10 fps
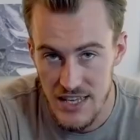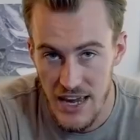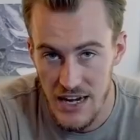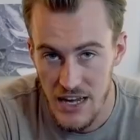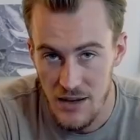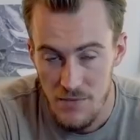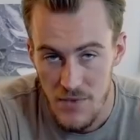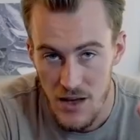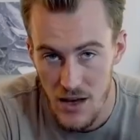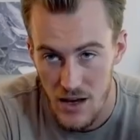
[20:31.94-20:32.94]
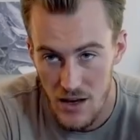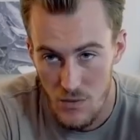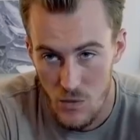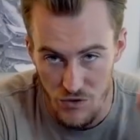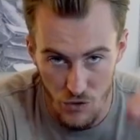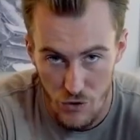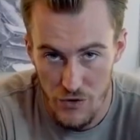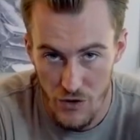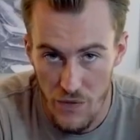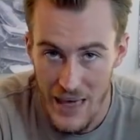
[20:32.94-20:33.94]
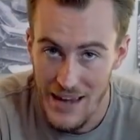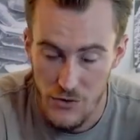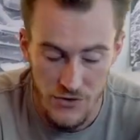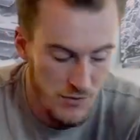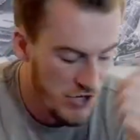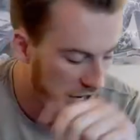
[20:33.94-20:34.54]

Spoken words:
scanning was learned on that YouTube